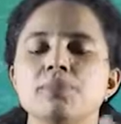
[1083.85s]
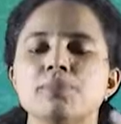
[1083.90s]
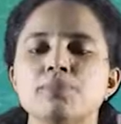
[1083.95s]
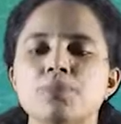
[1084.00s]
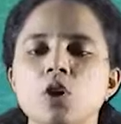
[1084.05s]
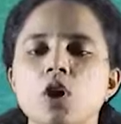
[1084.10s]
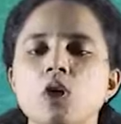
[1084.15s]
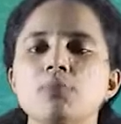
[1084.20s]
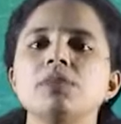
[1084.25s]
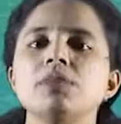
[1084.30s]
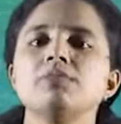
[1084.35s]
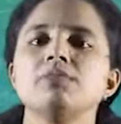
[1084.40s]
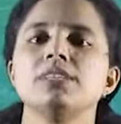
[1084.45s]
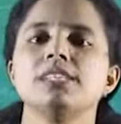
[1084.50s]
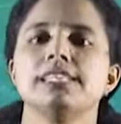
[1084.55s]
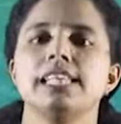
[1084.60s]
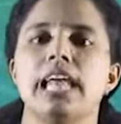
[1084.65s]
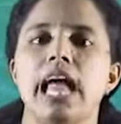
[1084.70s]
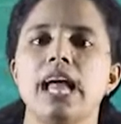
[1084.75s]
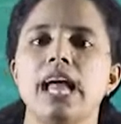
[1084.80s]
The problem
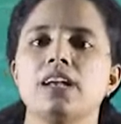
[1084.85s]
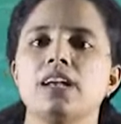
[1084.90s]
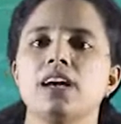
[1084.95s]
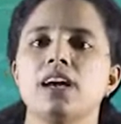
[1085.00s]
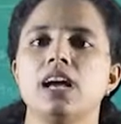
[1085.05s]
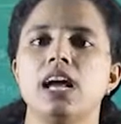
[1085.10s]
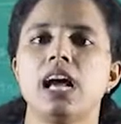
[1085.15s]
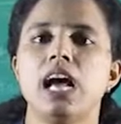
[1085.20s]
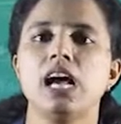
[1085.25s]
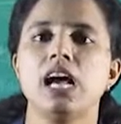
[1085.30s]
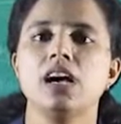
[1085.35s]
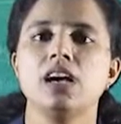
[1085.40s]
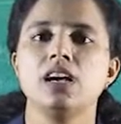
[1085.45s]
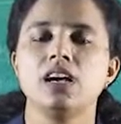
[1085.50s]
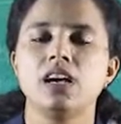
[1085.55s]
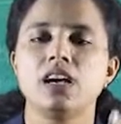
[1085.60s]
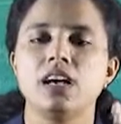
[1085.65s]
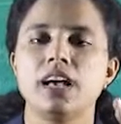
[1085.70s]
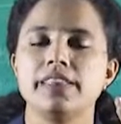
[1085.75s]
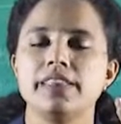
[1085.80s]
is that
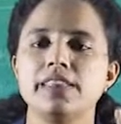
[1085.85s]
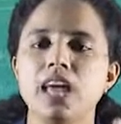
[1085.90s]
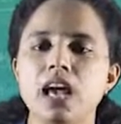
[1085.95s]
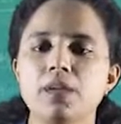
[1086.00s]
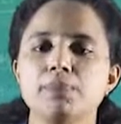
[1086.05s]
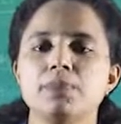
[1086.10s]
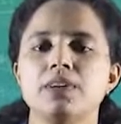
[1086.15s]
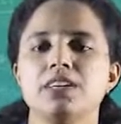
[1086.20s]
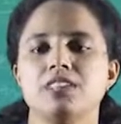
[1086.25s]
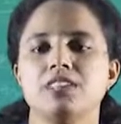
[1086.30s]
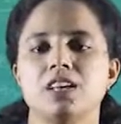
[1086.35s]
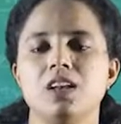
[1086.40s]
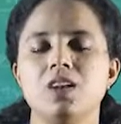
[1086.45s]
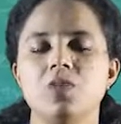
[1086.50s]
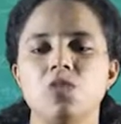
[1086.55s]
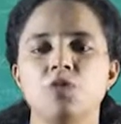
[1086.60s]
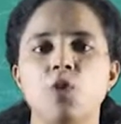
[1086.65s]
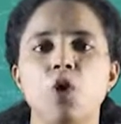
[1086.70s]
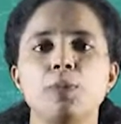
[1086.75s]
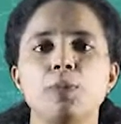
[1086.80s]

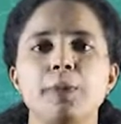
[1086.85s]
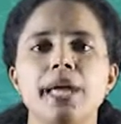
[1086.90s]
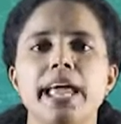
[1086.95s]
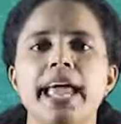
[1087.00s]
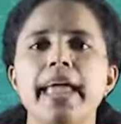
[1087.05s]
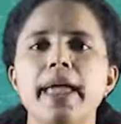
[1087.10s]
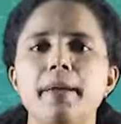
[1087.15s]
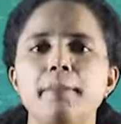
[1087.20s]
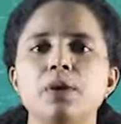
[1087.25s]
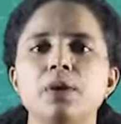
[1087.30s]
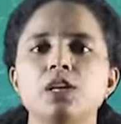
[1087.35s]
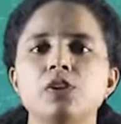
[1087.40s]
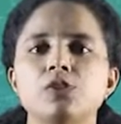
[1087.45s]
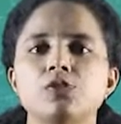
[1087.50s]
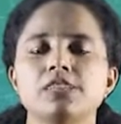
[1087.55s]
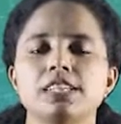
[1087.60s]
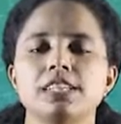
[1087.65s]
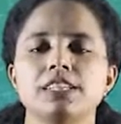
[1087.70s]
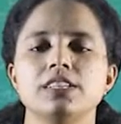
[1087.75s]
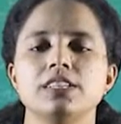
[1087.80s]
person won't be able to
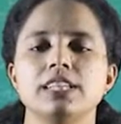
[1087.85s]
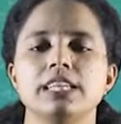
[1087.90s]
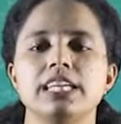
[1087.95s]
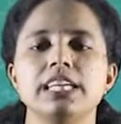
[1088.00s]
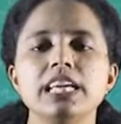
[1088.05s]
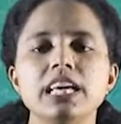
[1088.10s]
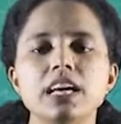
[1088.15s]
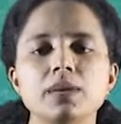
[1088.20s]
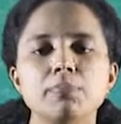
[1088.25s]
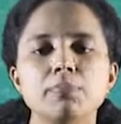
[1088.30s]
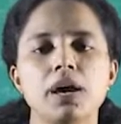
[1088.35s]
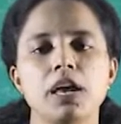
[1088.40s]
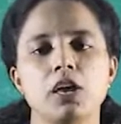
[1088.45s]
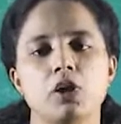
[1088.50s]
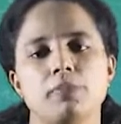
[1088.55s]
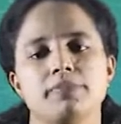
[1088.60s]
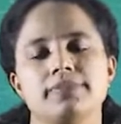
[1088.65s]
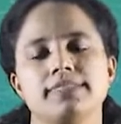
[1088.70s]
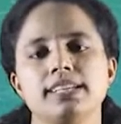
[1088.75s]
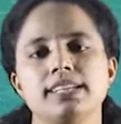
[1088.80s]
see the nearby
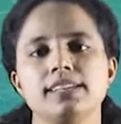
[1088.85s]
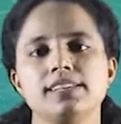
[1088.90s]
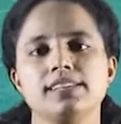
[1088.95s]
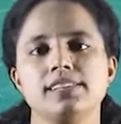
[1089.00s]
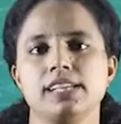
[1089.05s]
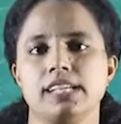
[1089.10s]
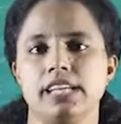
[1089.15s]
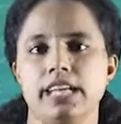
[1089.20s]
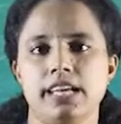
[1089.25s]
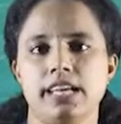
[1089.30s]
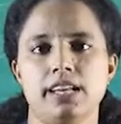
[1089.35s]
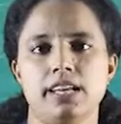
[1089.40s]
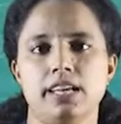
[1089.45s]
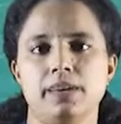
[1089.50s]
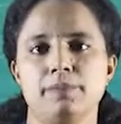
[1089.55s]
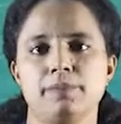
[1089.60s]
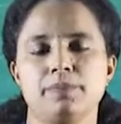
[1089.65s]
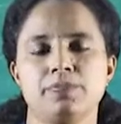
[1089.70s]
objects clearly.